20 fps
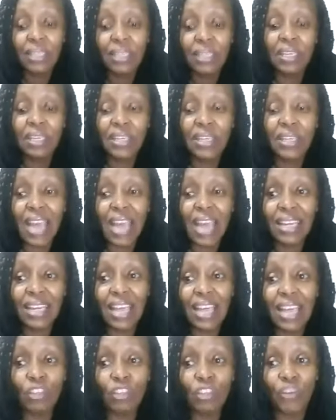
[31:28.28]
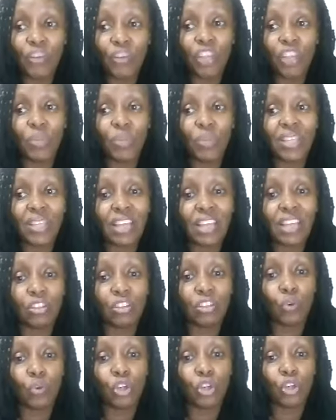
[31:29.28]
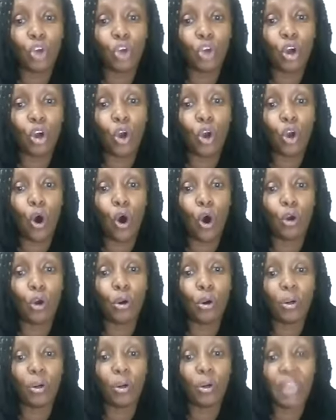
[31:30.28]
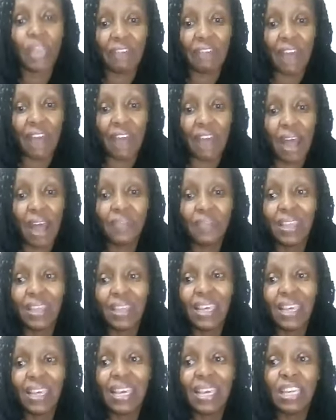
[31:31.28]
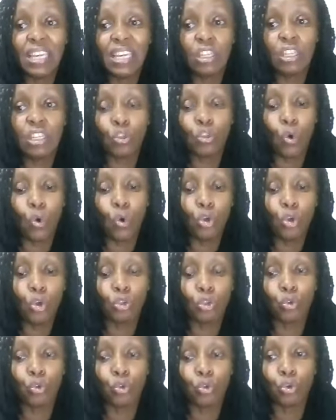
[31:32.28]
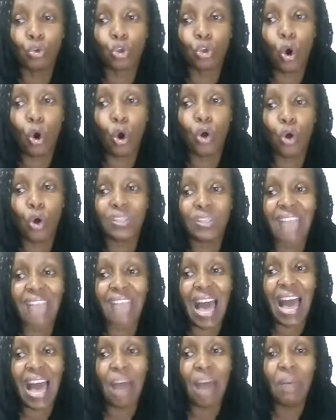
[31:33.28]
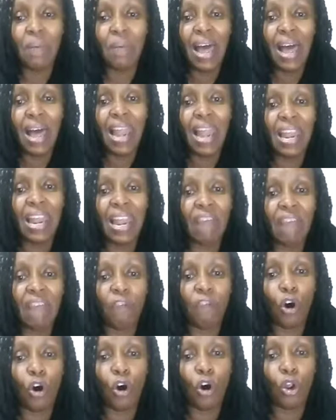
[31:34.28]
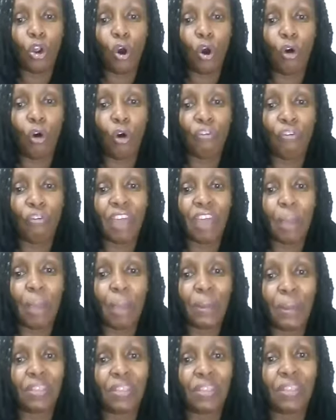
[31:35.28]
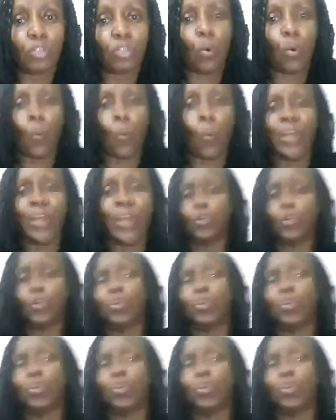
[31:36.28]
regardless of whether you've been in that situation or never, it is good to show some level of empathy. So when do we